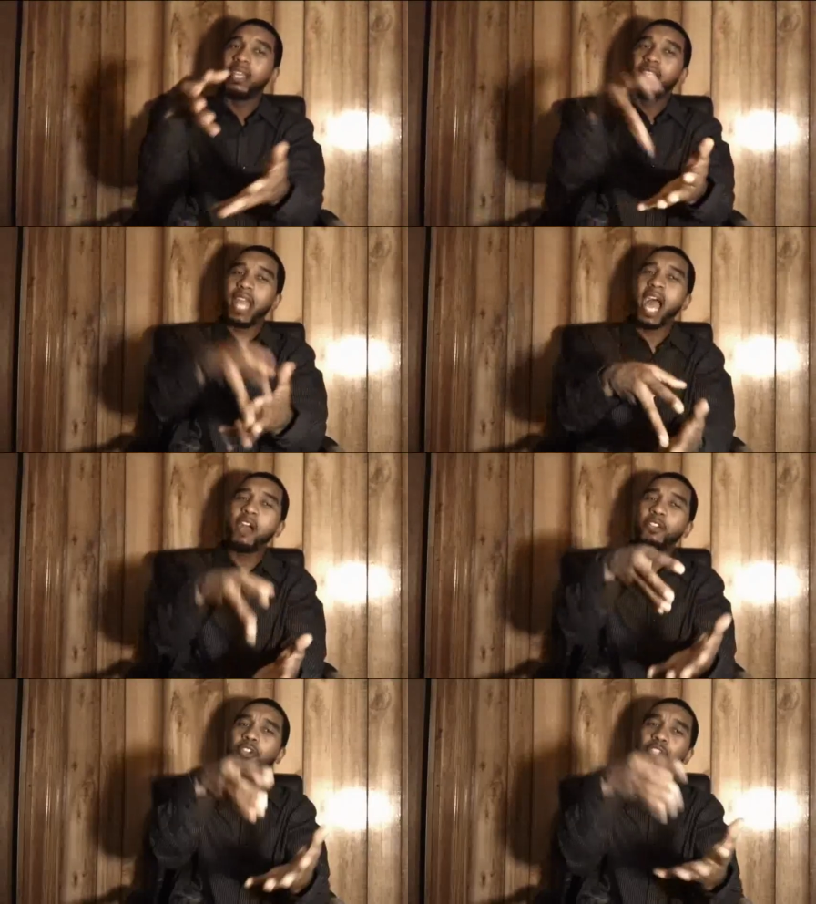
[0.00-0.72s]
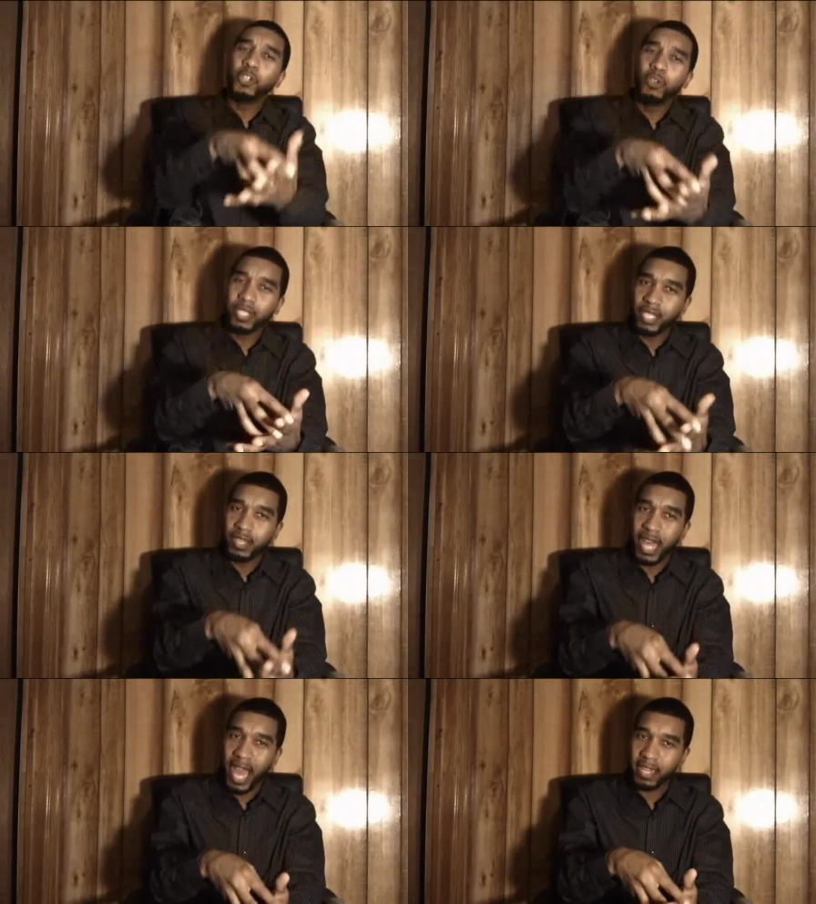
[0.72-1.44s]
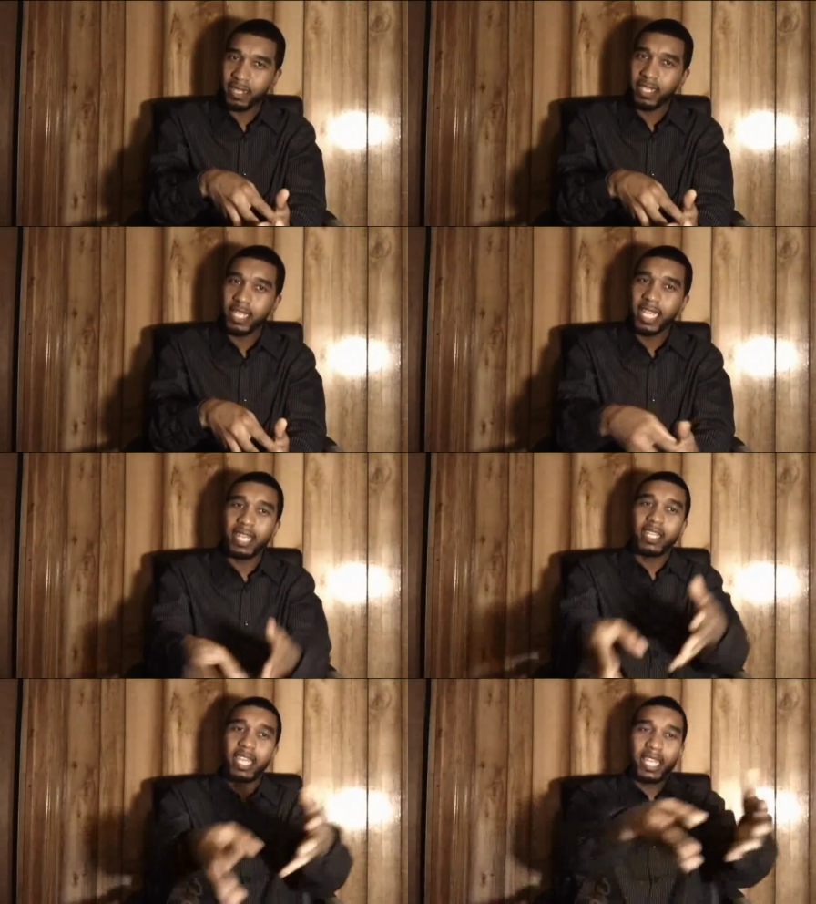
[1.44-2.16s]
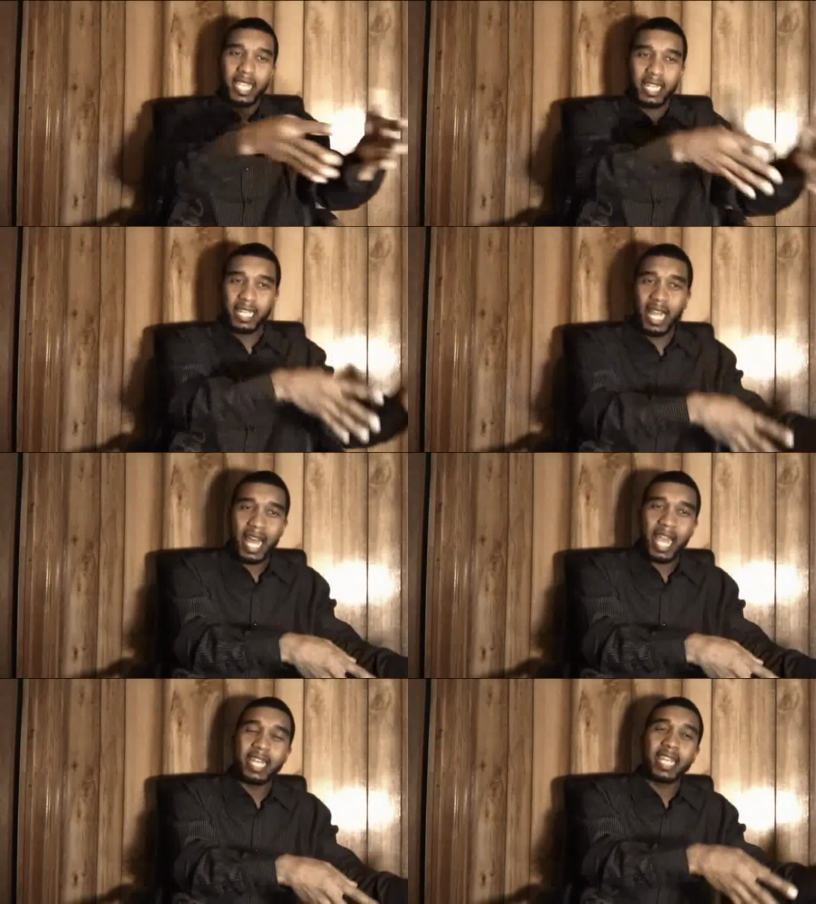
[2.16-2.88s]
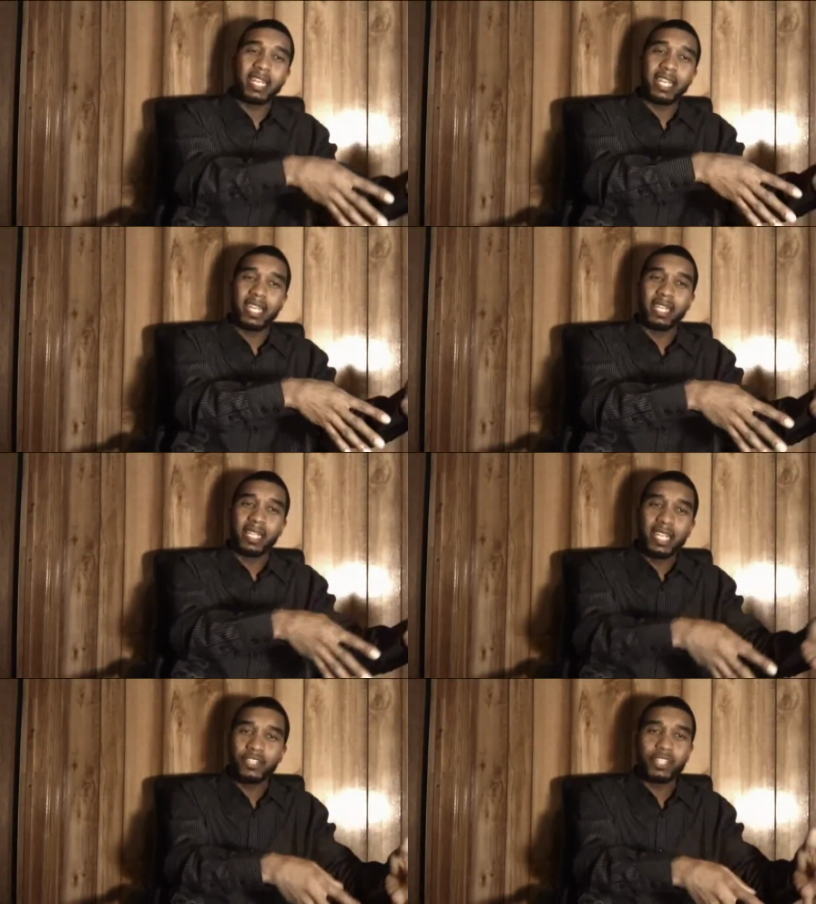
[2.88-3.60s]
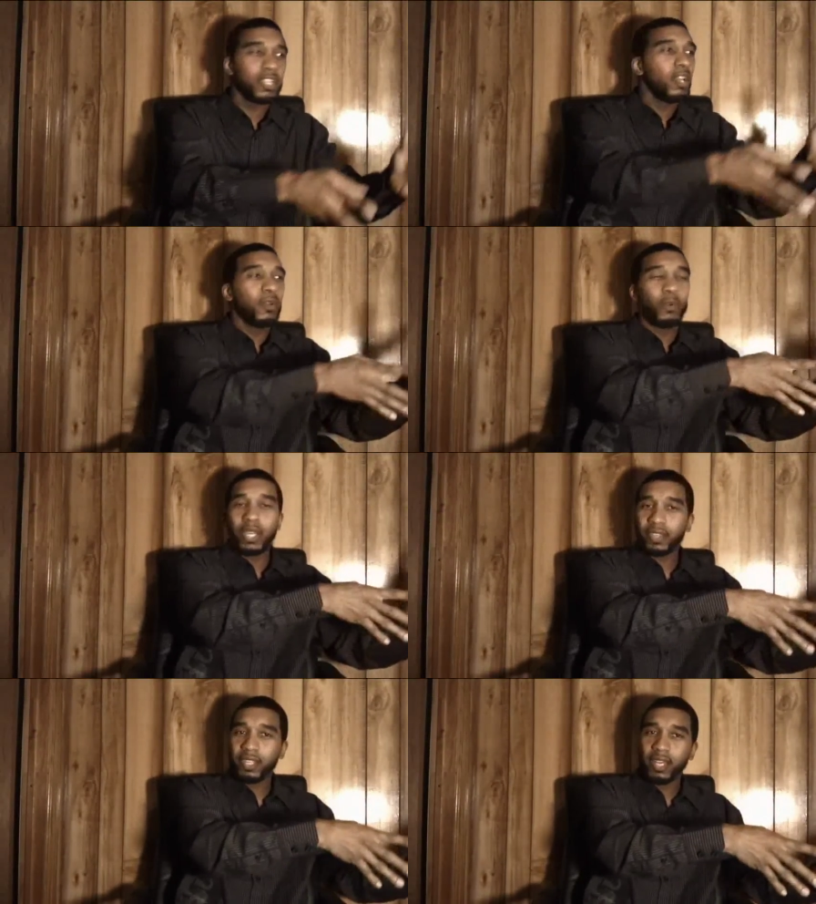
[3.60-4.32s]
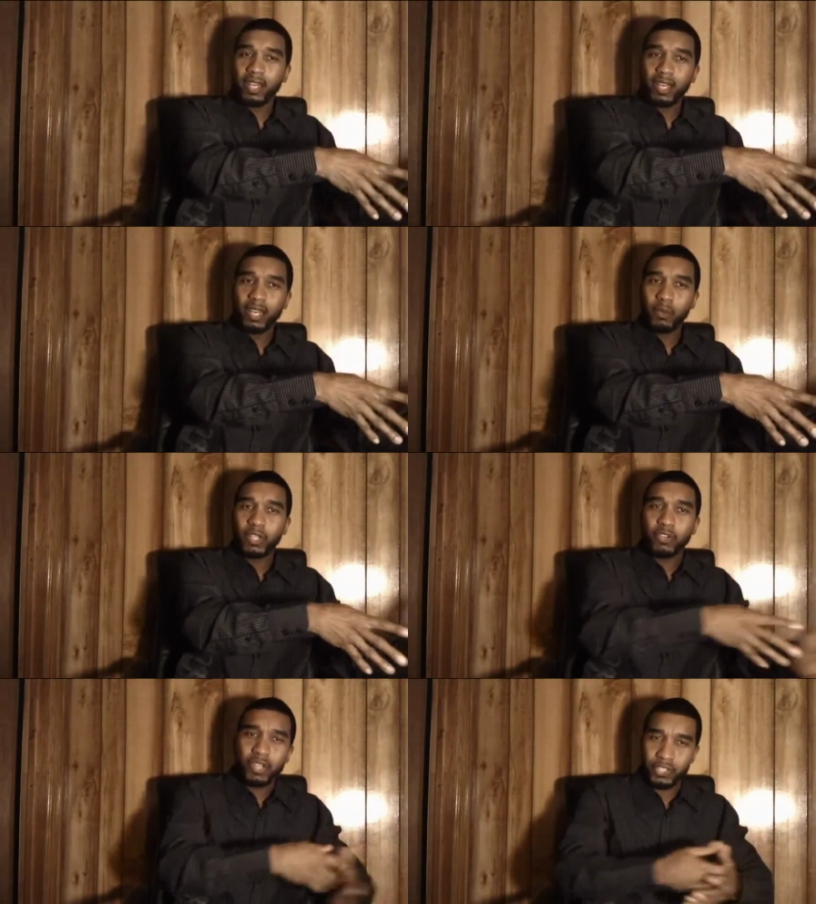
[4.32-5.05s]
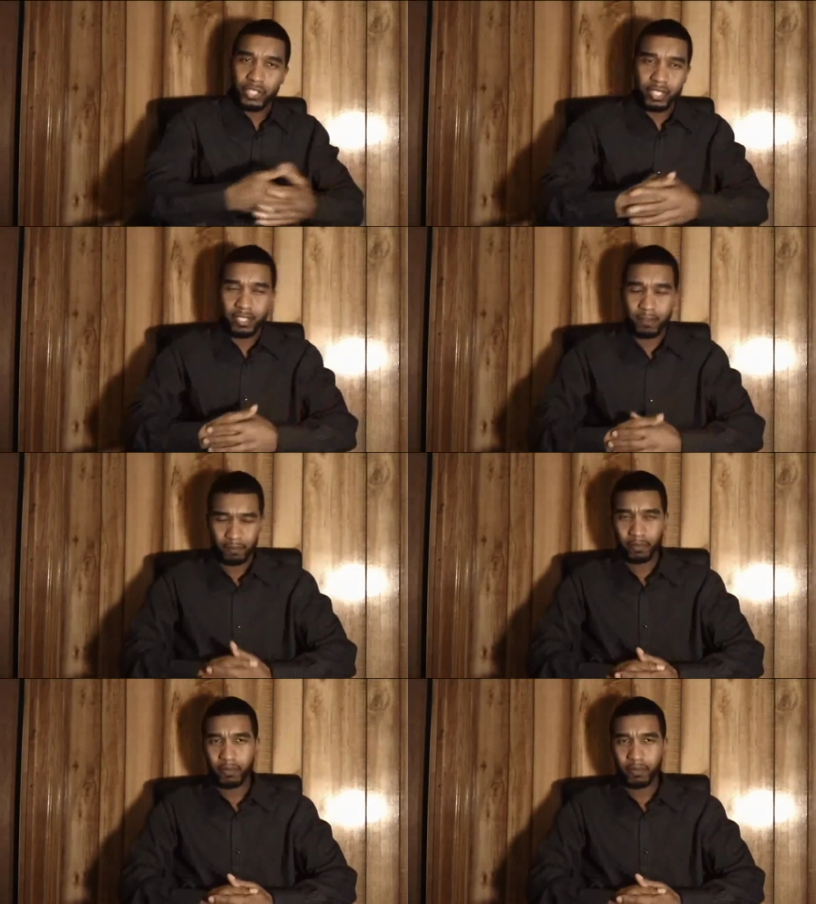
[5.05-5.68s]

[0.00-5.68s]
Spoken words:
Now you're using that in line, in allegiance with Christians,